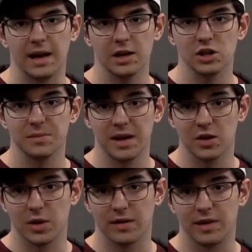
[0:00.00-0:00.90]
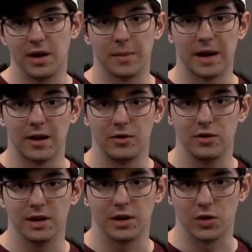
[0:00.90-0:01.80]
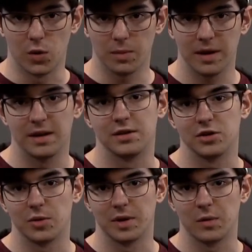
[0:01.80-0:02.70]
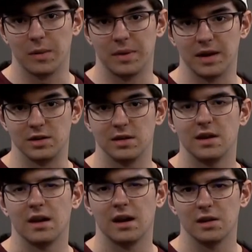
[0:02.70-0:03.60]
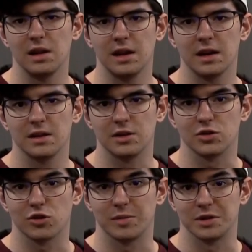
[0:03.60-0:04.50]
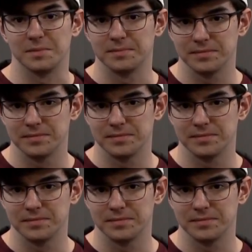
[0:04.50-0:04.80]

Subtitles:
I actually made a quick video about how you can get your pen to open a web page. I'll link it in the description.